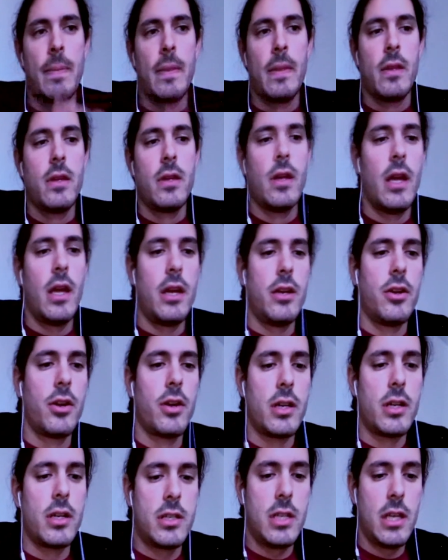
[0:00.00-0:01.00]
And you're going
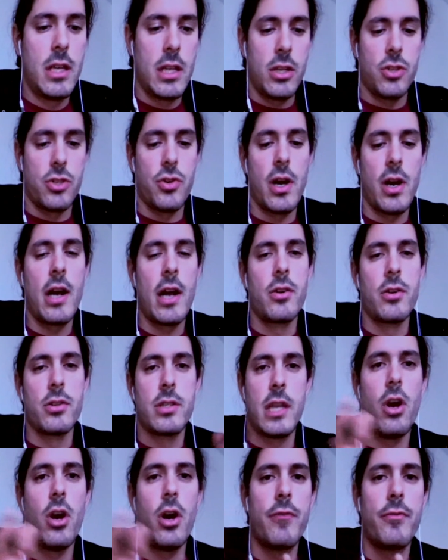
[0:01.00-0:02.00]
to see that the triangles
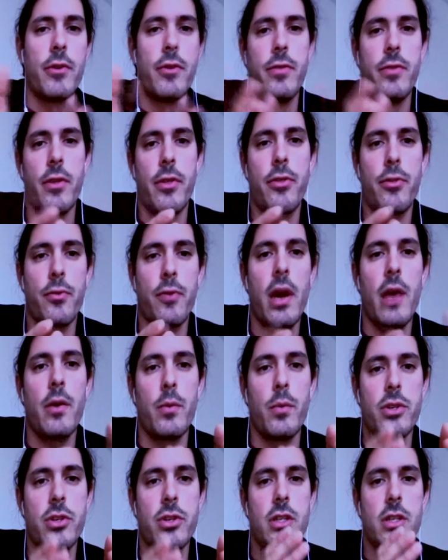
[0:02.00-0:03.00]
take us off of the
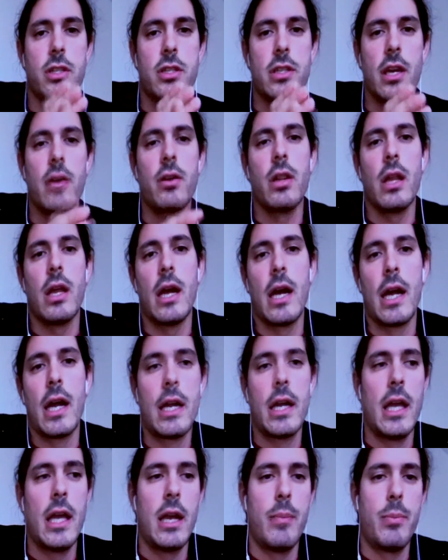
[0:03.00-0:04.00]
threat, which is the center
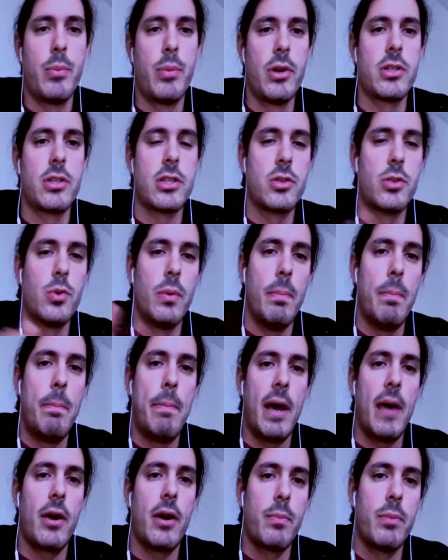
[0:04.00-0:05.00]
line, and it puts us
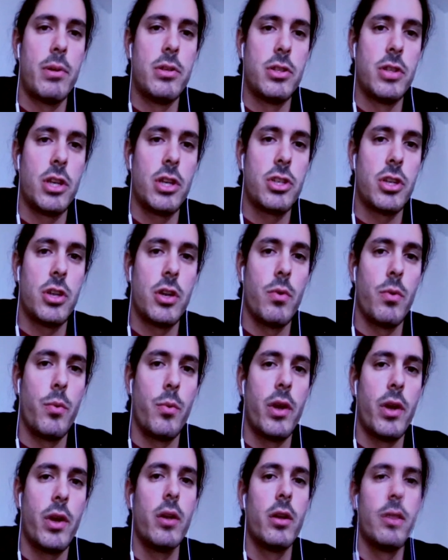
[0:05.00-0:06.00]
to a better
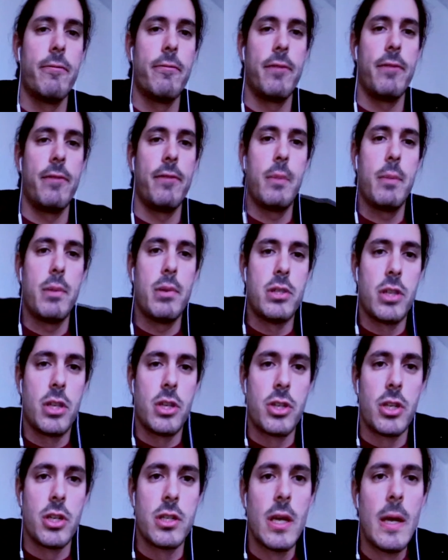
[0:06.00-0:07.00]
position, what we call
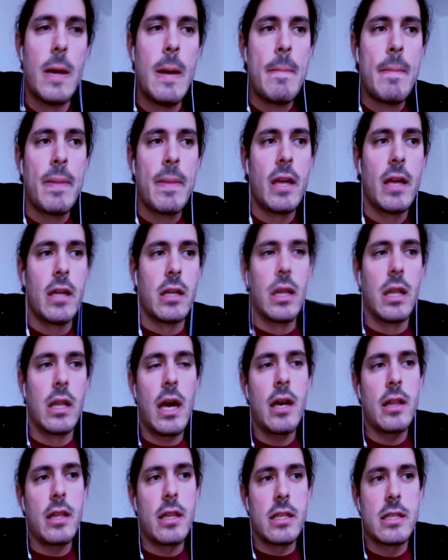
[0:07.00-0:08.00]
flank positions.
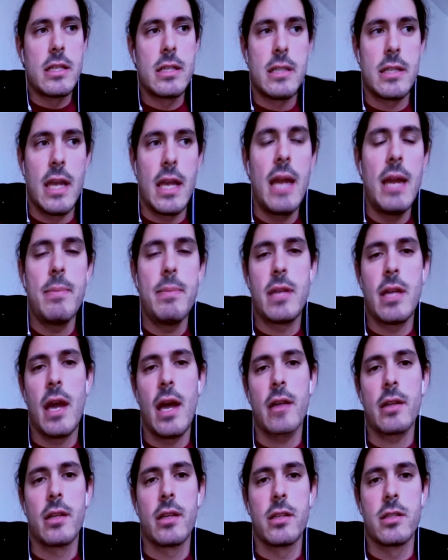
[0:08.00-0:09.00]
It's a lot of the
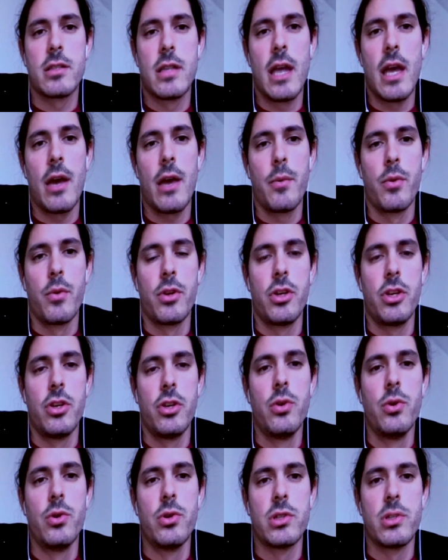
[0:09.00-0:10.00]
same tactics that
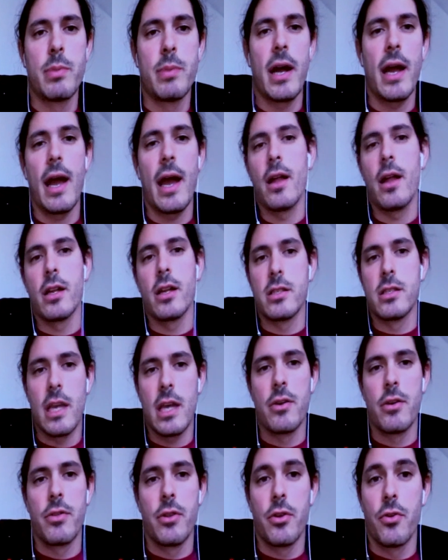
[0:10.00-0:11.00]
were used by
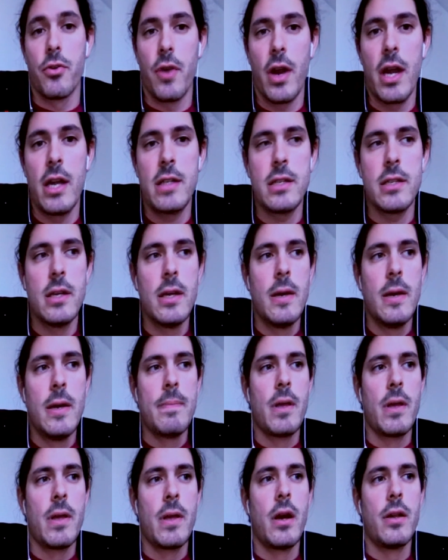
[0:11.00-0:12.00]
Alexander the Great.
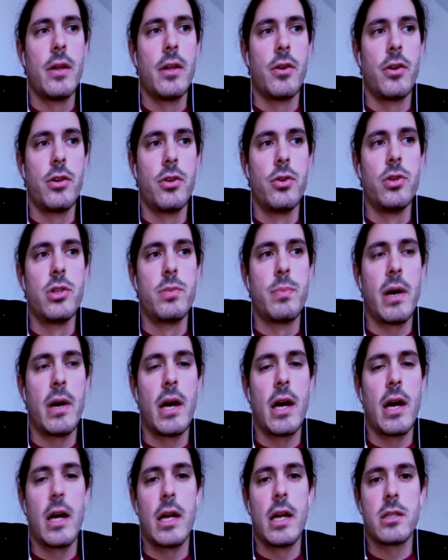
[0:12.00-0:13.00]
They're used
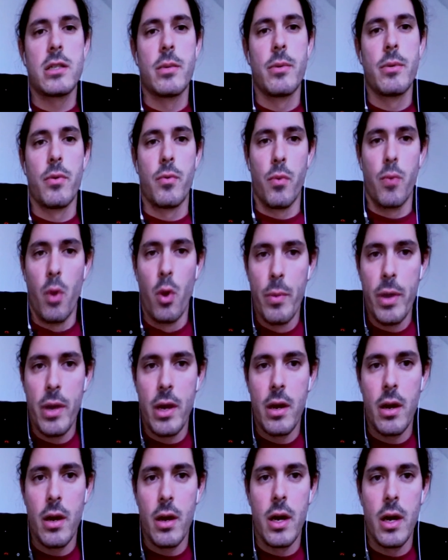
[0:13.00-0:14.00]
by some of the
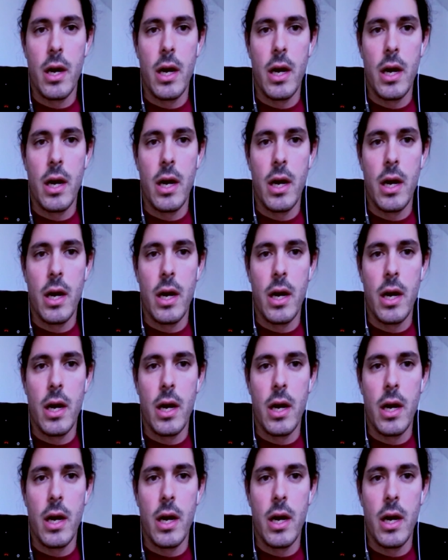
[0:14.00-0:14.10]
Roman